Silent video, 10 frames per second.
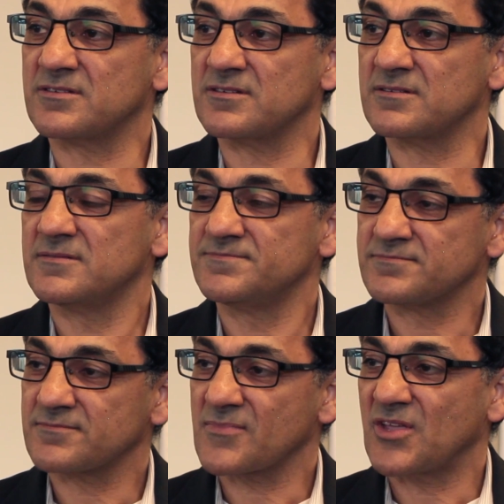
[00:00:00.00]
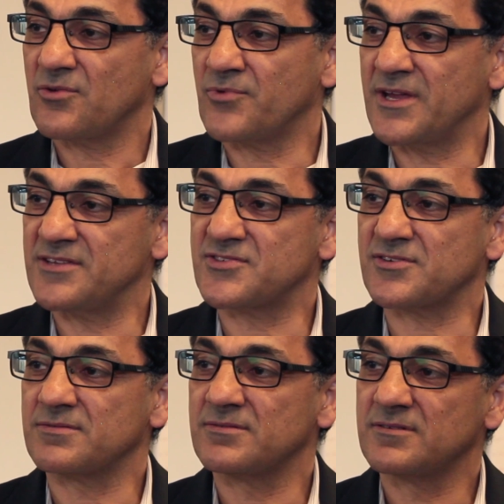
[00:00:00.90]
to raise
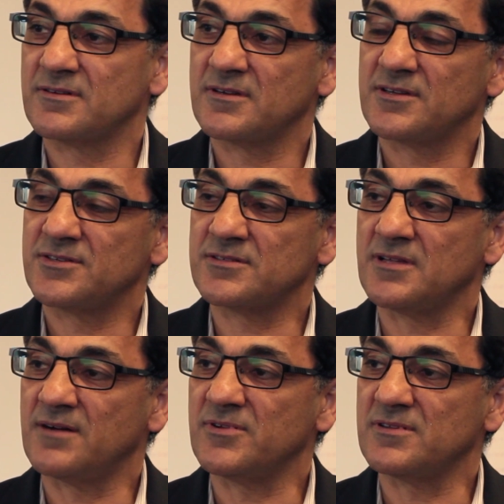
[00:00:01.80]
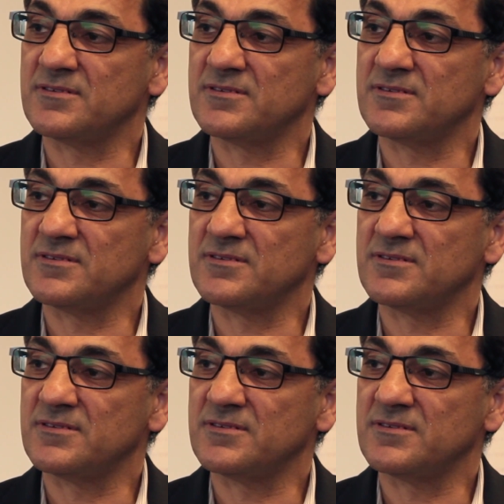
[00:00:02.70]
your level